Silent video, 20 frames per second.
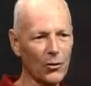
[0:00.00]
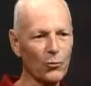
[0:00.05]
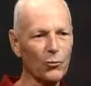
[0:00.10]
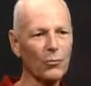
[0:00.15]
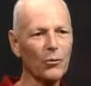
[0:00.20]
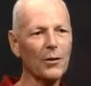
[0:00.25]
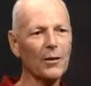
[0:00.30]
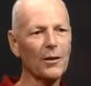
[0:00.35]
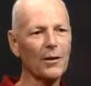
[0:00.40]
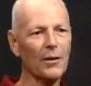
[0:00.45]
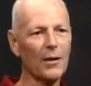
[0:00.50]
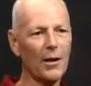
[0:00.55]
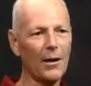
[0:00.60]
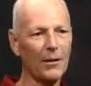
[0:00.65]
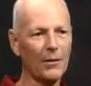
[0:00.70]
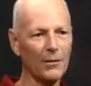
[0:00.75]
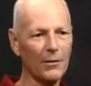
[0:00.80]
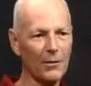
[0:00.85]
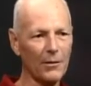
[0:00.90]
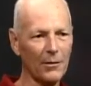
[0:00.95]
$1 trillion.
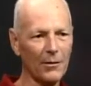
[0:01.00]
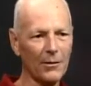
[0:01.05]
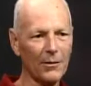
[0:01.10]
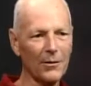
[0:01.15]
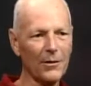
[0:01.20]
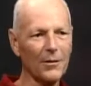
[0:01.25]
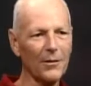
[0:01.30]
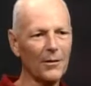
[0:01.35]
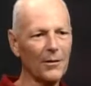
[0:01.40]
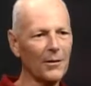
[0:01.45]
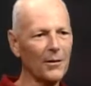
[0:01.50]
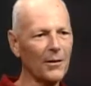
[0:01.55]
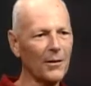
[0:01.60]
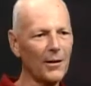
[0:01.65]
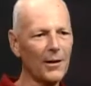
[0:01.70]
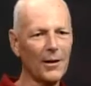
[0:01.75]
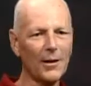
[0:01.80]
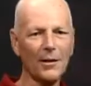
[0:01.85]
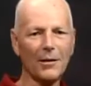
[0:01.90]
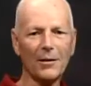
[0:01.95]

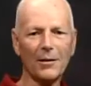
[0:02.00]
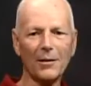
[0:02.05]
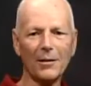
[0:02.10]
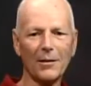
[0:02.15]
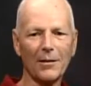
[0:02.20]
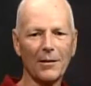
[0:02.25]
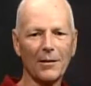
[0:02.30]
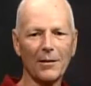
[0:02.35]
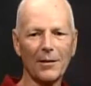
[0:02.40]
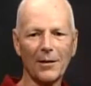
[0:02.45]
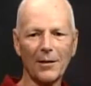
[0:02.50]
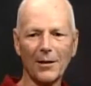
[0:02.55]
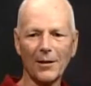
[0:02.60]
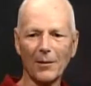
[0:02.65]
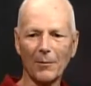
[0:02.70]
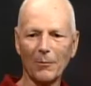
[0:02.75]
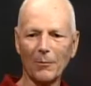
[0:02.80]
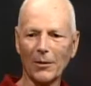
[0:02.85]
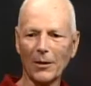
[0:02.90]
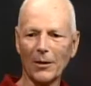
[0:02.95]
And
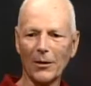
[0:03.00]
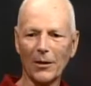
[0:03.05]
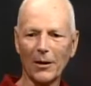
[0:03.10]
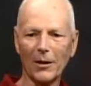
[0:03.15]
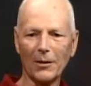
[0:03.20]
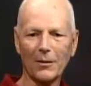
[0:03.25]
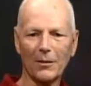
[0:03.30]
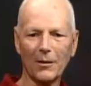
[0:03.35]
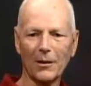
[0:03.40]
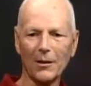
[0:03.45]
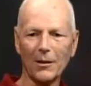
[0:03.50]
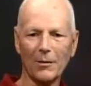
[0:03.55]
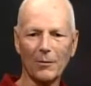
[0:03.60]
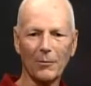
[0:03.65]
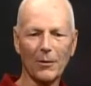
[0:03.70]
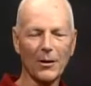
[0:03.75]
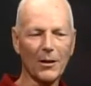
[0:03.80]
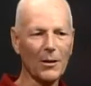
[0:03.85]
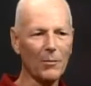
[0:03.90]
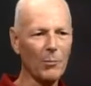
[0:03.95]
we look at
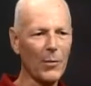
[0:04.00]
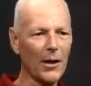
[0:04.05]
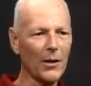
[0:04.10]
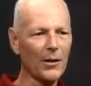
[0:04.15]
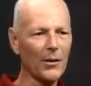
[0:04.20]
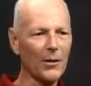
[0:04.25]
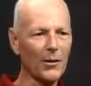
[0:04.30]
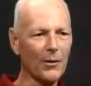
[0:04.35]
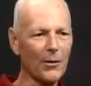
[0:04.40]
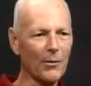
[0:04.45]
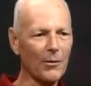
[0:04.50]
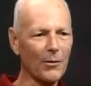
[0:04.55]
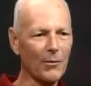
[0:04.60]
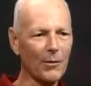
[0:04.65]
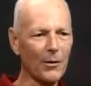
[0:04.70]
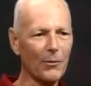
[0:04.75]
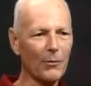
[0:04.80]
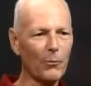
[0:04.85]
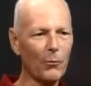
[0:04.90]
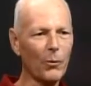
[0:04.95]
Medicare.
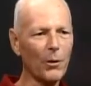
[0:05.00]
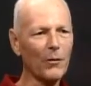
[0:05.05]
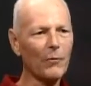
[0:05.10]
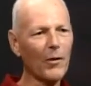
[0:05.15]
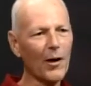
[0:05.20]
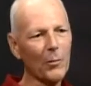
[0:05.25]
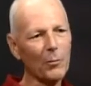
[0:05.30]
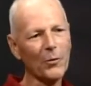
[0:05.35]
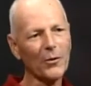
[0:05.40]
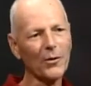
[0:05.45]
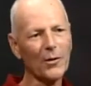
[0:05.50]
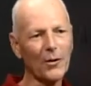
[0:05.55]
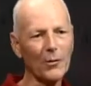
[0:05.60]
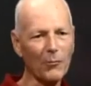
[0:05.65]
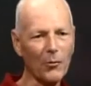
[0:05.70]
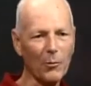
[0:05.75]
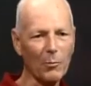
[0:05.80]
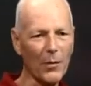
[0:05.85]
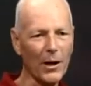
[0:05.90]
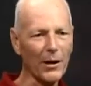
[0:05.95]
You know, 45% of
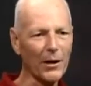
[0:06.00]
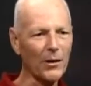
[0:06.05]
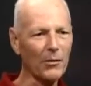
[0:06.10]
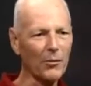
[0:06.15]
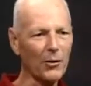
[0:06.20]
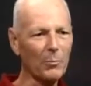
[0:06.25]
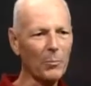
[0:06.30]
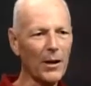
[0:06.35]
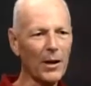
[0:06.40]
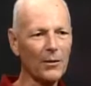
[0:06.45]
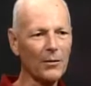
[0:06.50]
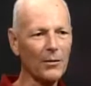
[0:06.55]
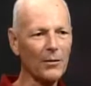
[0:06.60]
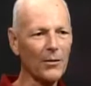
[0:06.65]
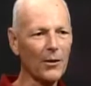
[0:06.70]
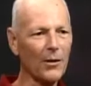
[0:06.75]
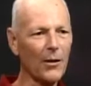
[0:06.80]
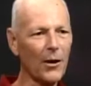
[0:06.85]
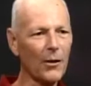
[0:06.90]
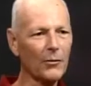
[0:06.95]
what Medicare spends is
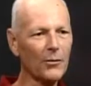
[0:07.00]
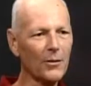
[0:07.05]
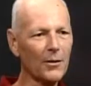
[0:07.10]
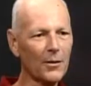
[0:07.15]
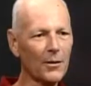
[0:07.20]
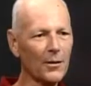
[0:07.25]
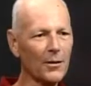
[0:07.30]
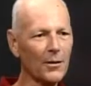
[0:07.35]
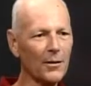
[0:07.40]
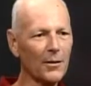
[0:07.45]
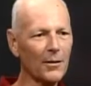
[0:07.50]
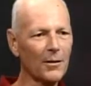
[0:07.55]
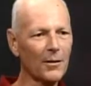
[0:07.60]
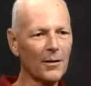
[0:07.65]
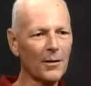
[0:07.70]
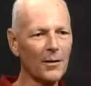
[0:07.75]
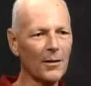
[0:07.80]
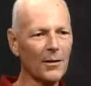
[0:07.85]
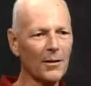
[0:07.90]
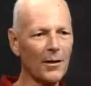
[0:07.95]
on heart disease,
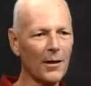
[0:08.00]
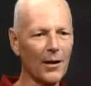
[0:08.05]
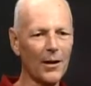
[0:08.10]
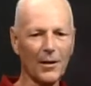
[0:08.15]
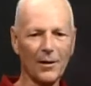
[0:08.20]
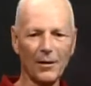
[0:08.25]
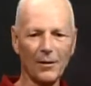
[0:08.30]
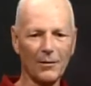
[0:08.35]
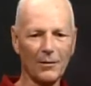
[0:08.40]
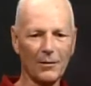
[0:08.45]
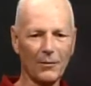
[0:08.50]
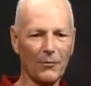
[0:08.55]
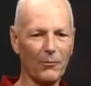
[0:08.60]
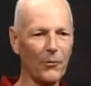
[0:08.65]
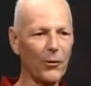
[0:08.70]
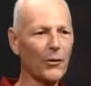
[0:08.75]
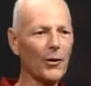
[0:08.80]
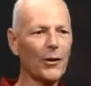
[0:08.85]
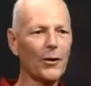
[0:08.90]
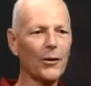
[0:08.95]
and it's
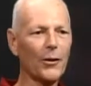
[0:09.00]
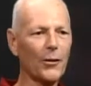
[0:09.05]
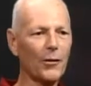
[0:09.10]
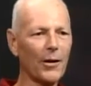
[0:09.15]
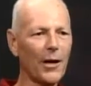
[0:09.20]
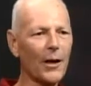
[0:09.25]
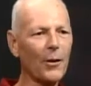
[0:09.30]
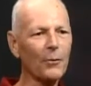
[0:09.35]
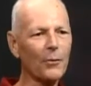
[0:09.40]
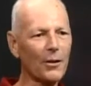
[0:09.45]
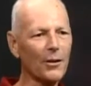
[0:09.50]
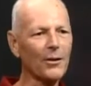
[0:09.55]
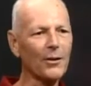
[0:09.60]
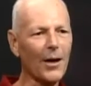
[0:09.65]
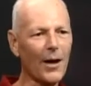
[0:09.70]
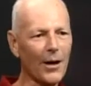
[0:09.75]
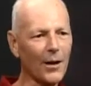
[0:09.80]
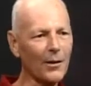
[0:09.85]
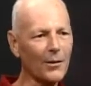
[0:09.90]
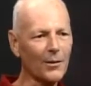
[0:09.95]
very clear now with the
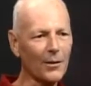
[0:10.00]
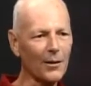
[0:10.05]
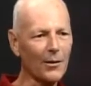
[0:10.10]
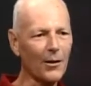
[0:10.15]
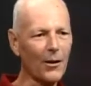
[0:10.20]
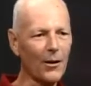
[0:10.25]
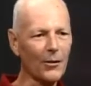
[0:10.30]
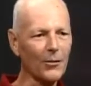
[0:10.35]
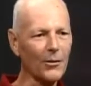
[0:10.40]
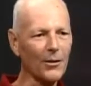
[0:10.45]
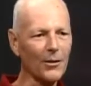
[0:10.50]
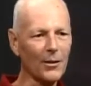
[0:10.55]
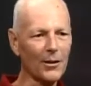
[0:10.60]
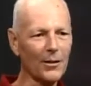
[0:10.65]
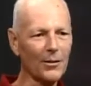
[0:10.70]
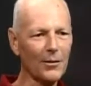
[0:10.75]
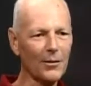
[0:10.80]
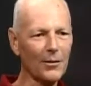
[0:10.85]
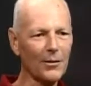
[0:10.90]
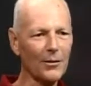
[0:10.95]
science that heart
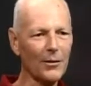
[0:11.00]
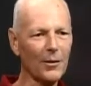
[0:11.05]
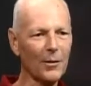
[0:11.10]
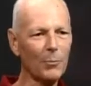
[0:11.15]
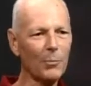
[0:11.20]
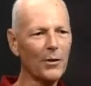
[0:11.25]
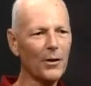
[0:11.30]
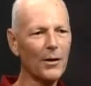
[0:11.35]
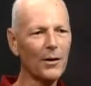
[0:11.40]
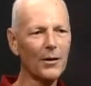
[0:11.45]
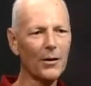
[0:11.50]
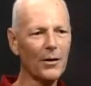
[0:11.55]
disease is completely